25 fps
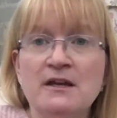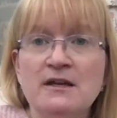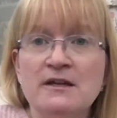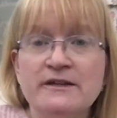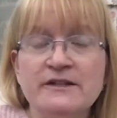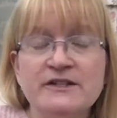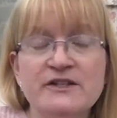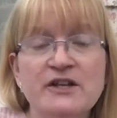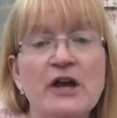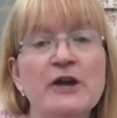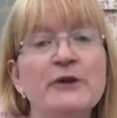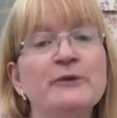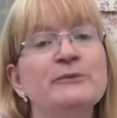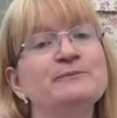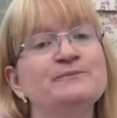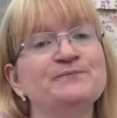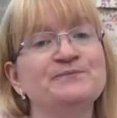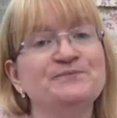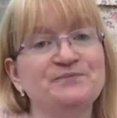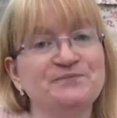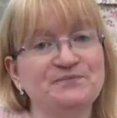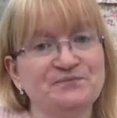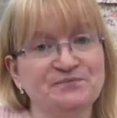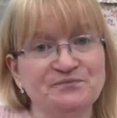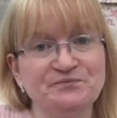So
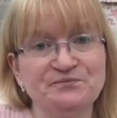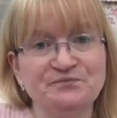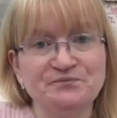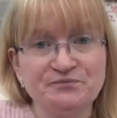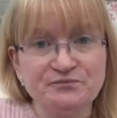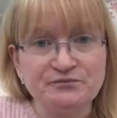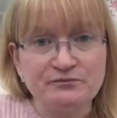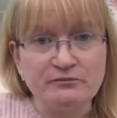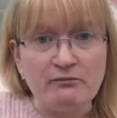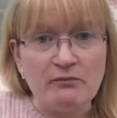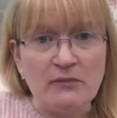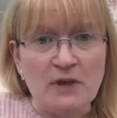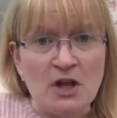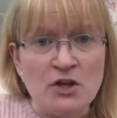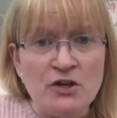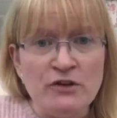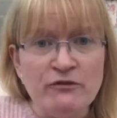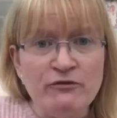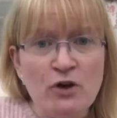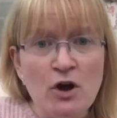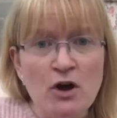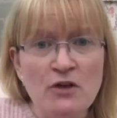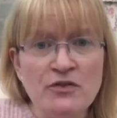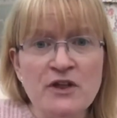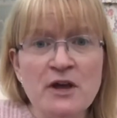you've
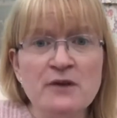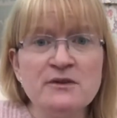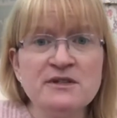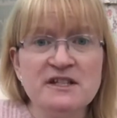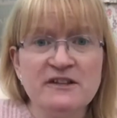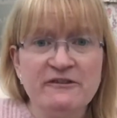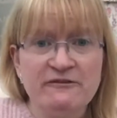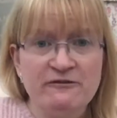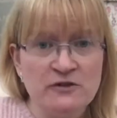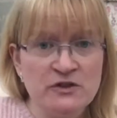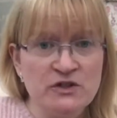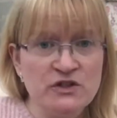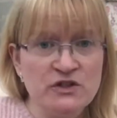got those different